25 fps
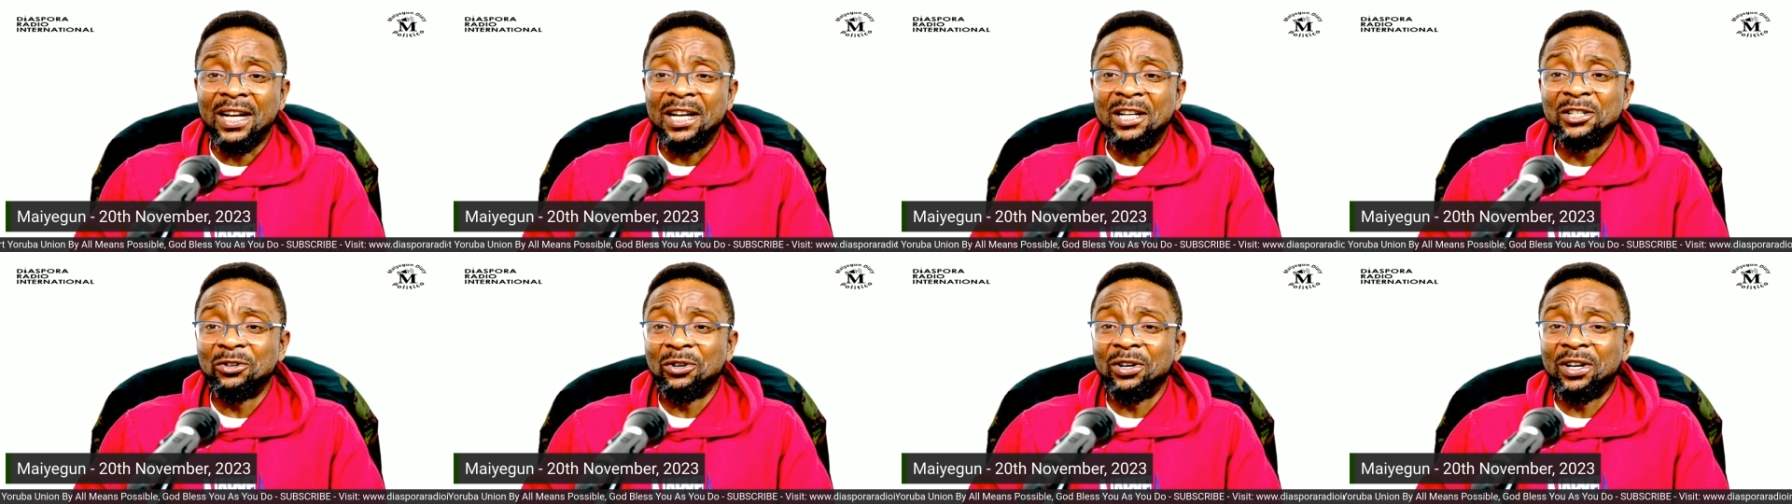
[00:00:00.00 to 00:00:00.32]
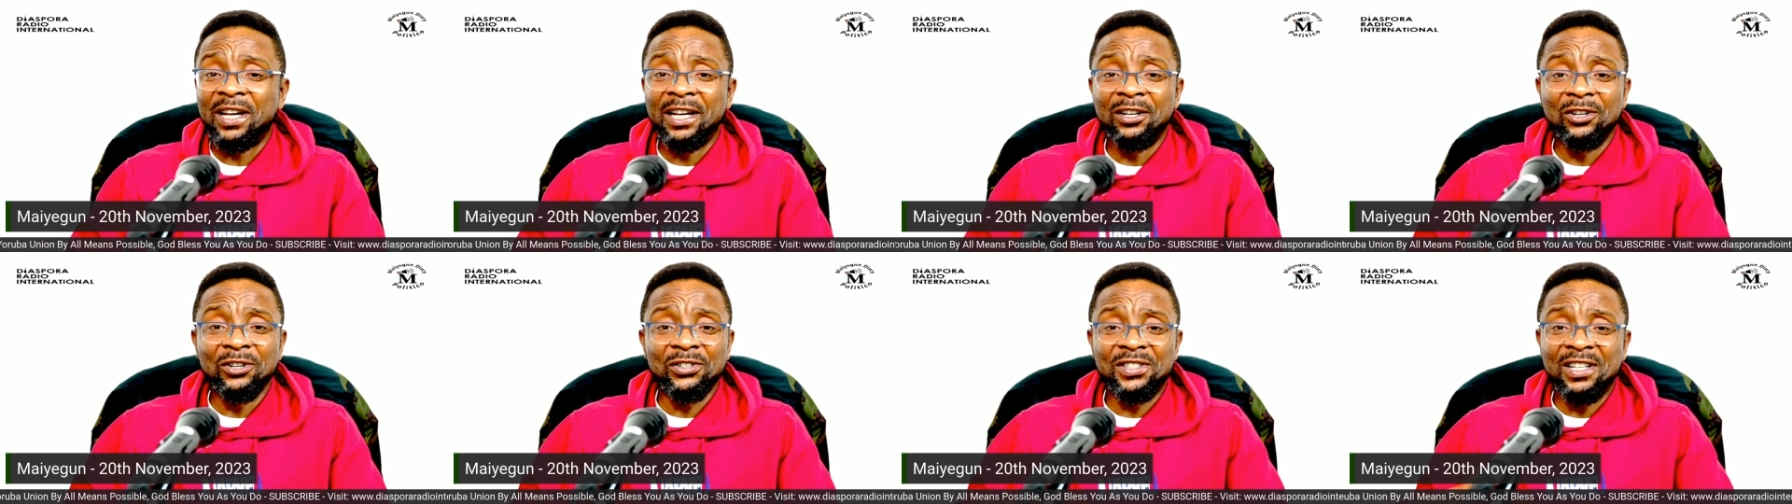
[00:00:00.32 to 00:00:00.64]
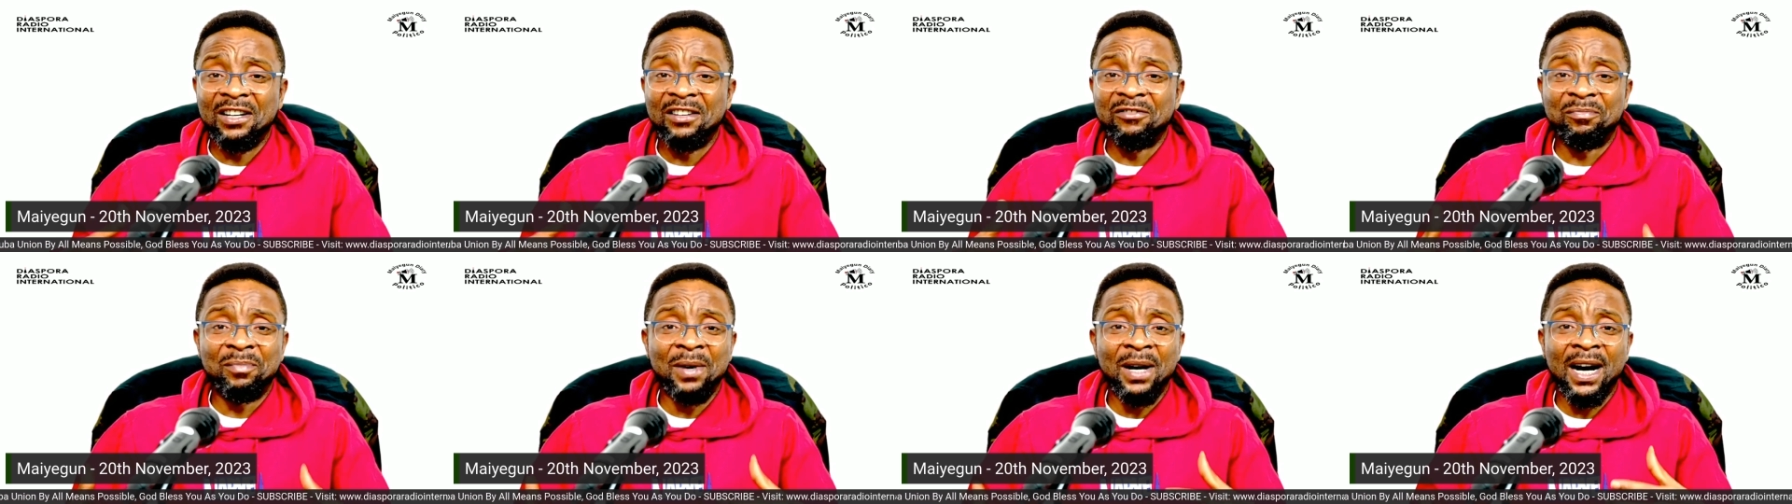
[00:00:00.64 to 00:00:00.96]
to get
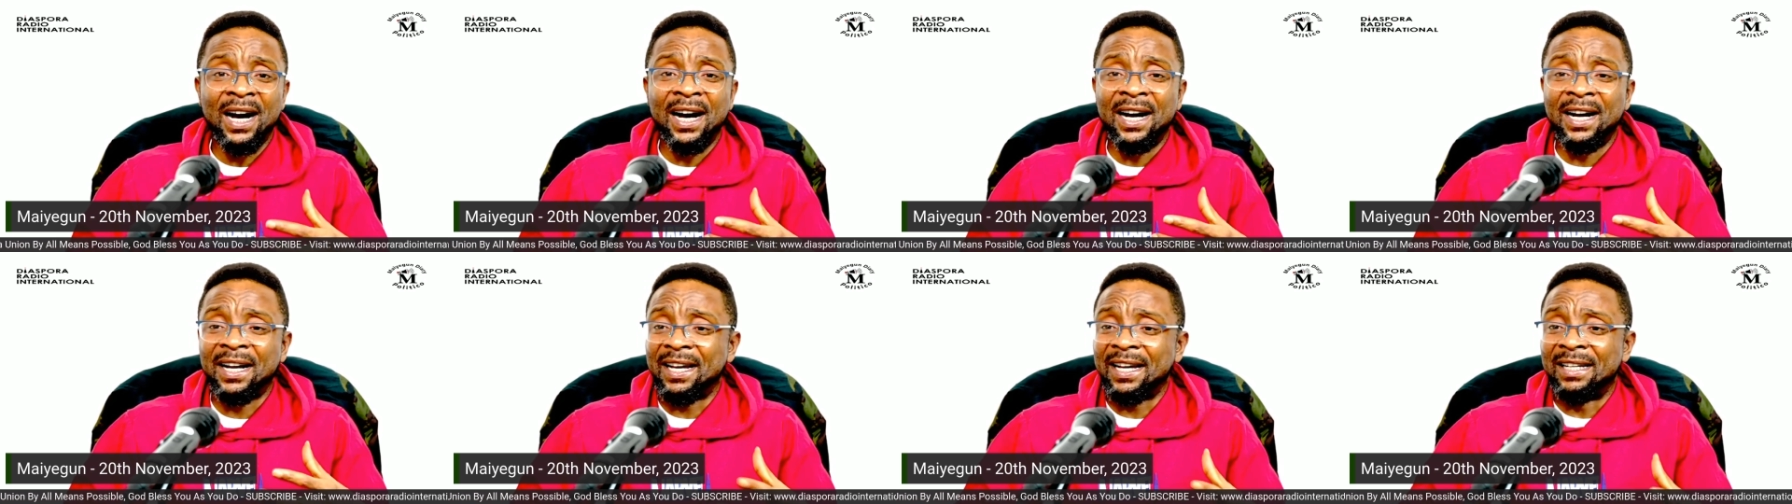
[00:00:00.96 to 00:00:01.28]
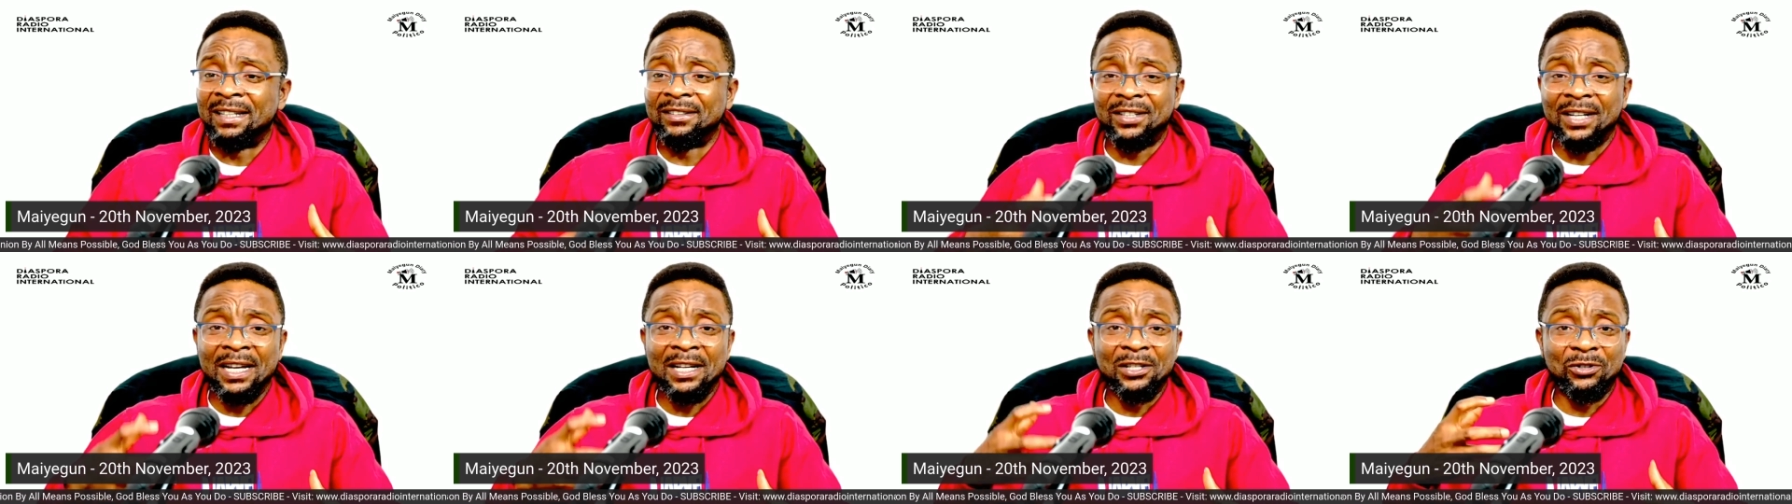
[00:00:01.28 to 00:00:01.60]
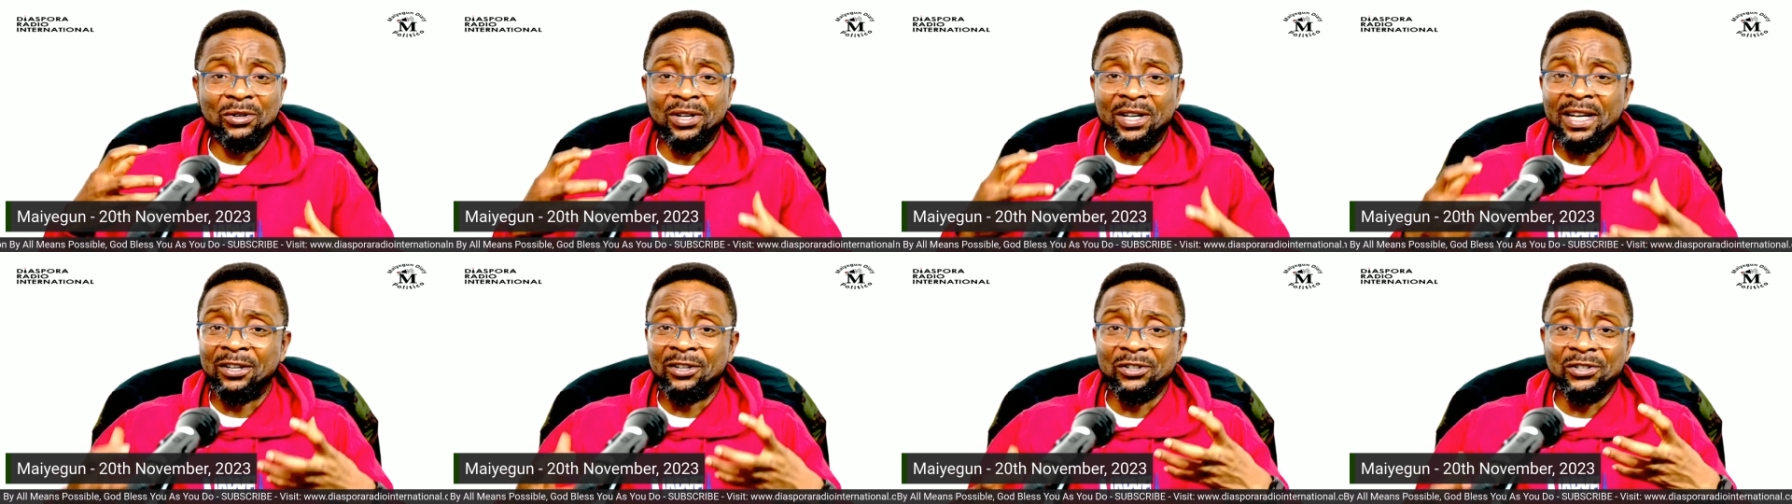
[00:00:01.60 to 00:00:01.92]
yourself back and trying to
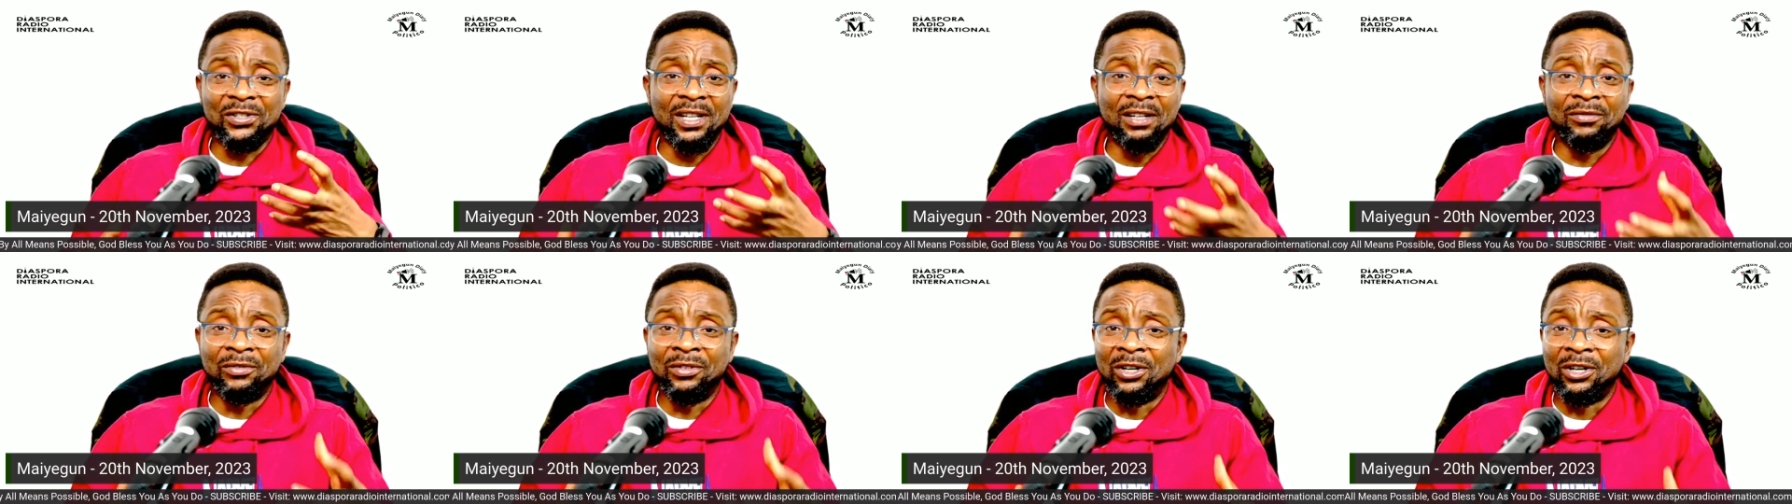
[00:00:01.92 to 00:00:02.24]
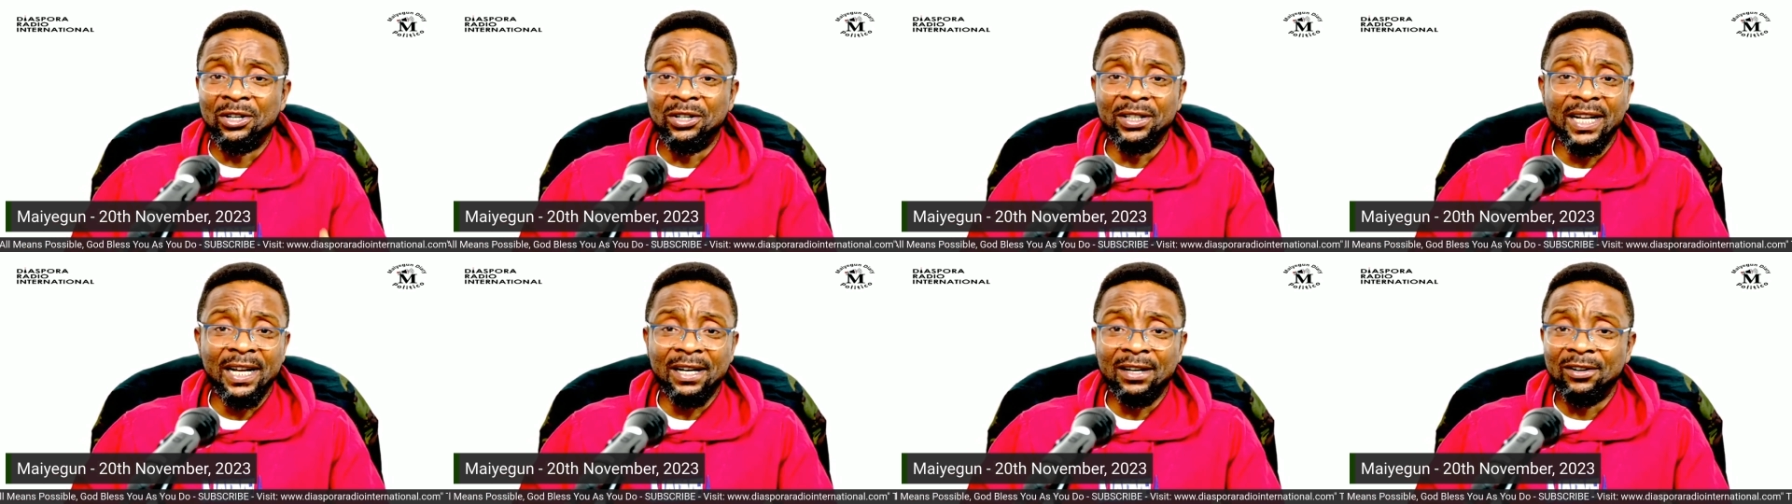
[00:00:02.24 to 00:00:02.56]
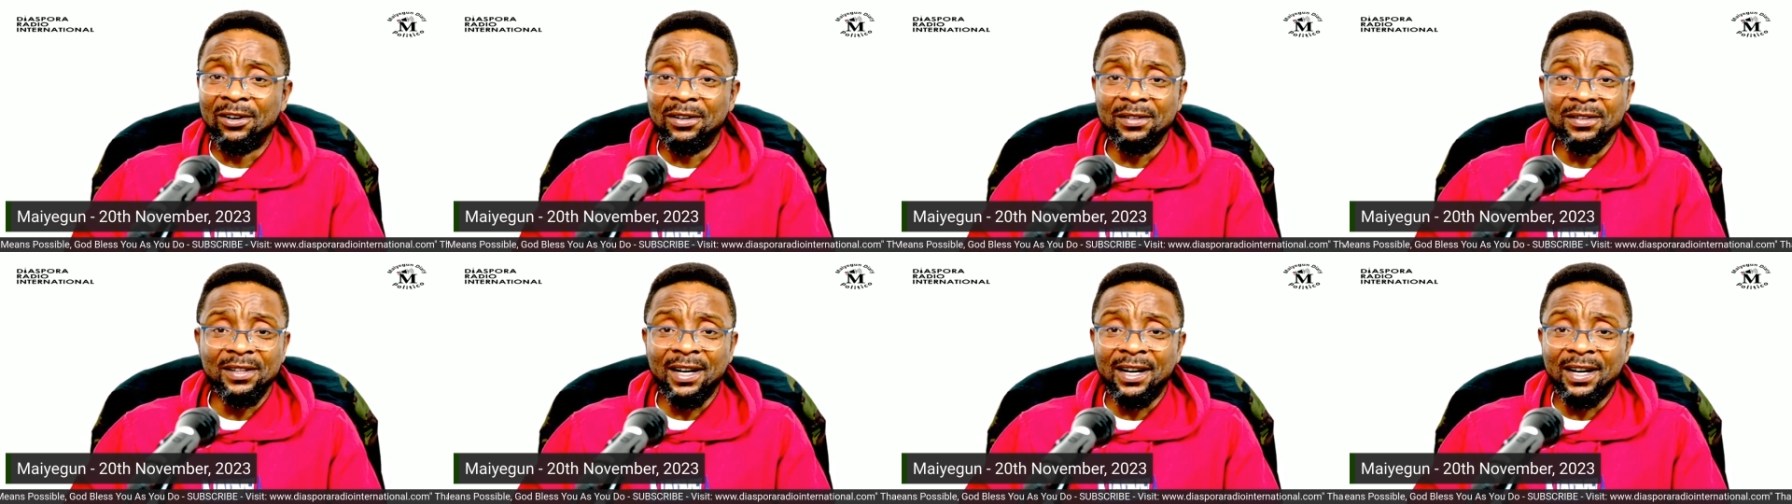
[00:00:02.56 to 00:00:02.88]
get yourself on and all that,